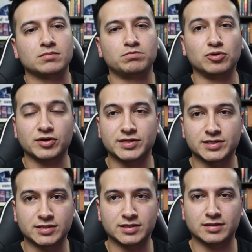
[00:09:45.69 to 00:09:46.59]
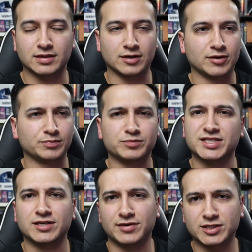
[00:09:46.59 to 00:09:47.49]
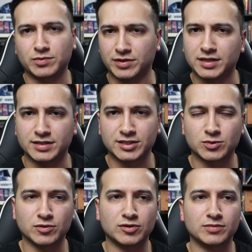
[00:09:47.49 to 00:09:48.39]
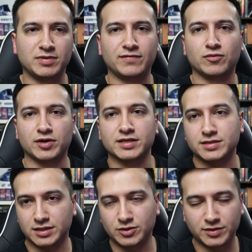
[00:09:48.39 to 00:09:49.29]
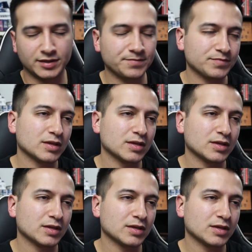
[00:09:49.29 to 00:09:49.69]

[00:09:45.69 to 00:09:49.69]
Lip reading: books or series within Discworld before continuing.